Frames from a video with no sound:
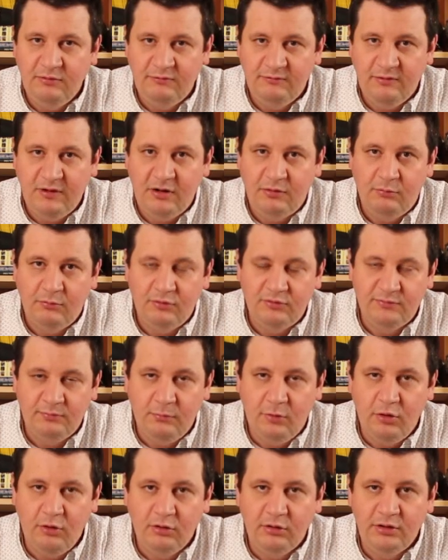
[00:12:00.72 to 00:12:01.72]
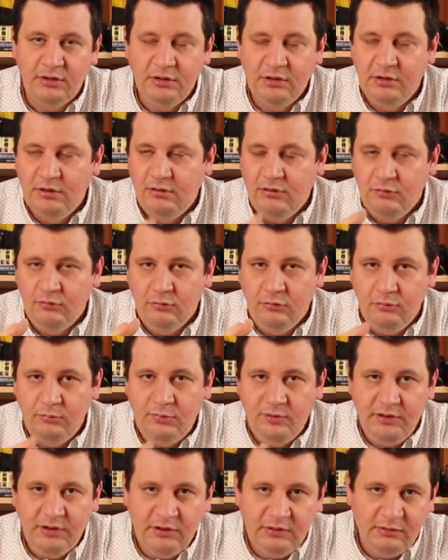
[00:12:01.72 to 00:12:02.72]
be far more smaller, could
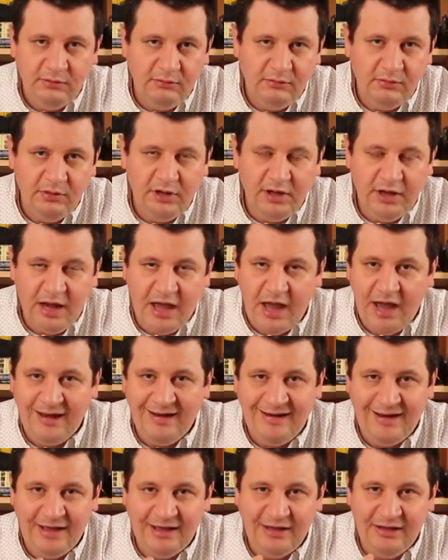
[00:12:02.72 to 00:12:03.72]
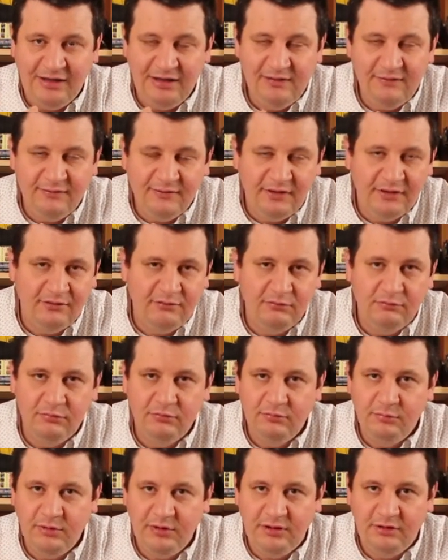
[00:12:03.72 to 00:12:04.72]
be an eye like an insect,
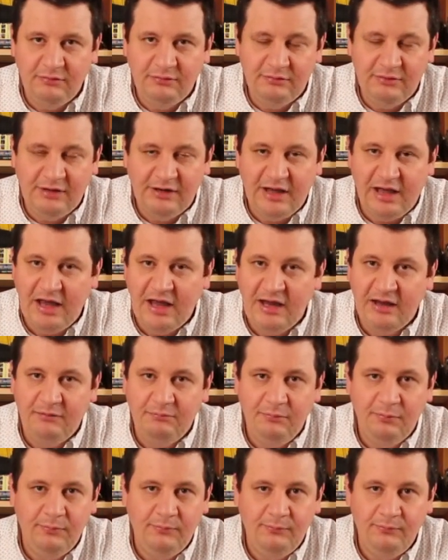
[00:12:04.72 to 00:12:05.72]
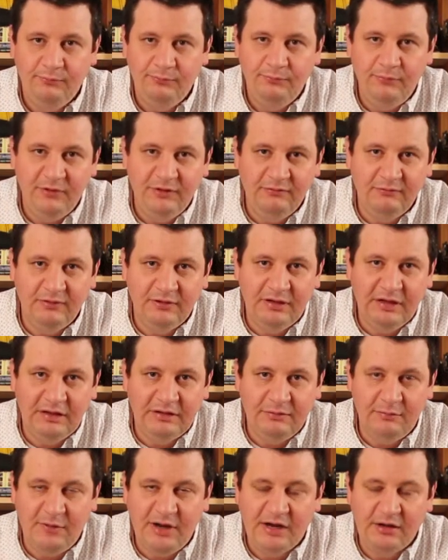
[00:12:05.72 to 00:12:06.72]
could be an eye even
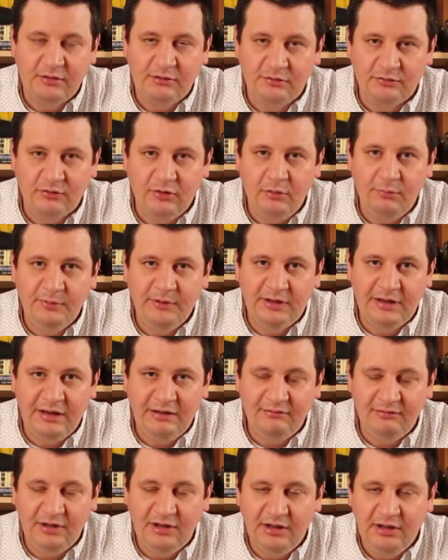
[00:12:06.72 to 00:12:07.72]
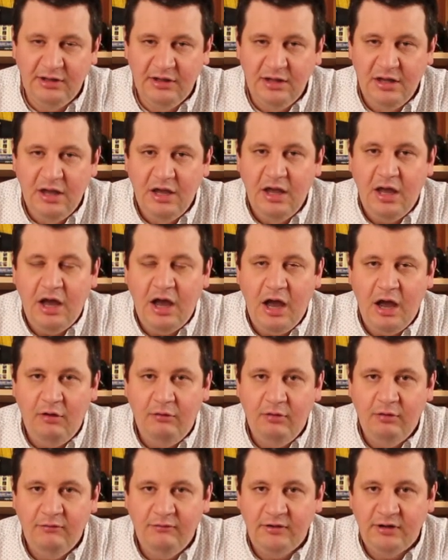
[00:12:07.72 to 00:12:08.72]
at the microscopic level.
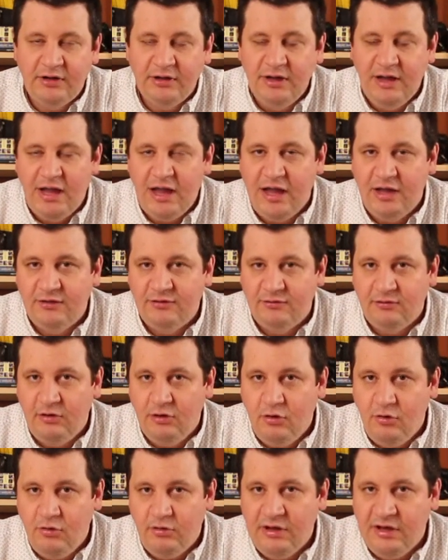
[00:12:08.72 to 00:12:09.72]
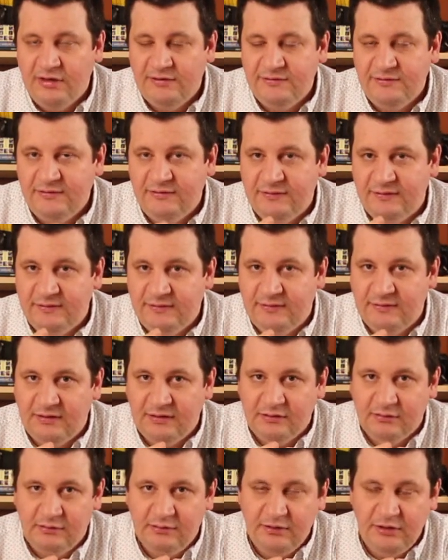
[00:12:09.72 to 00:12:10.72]
However, as long as it is
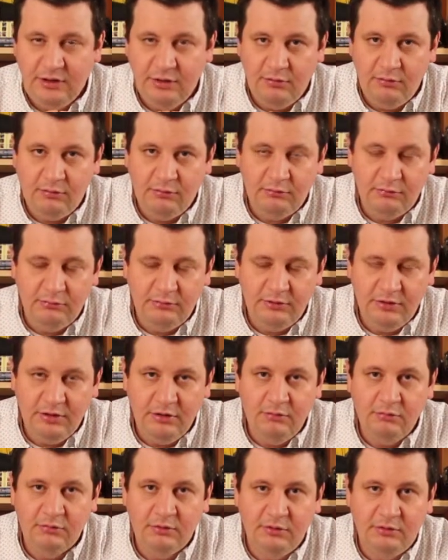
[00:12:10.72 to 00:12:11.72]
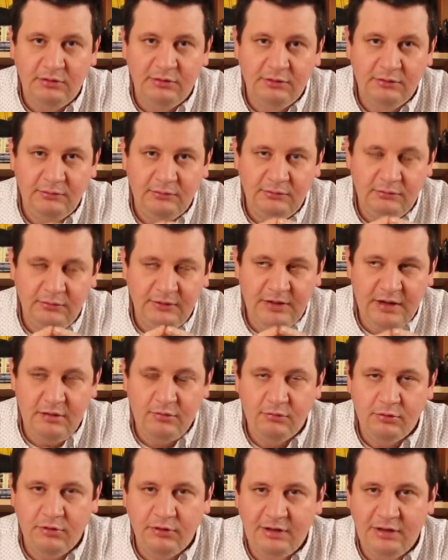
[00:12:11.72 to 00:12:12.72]
a
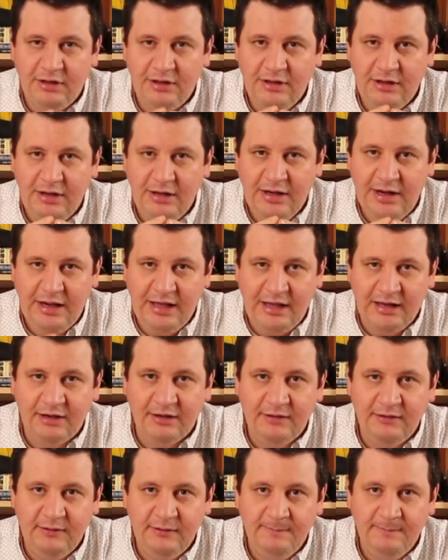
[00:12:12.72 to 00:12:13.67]
neuron link,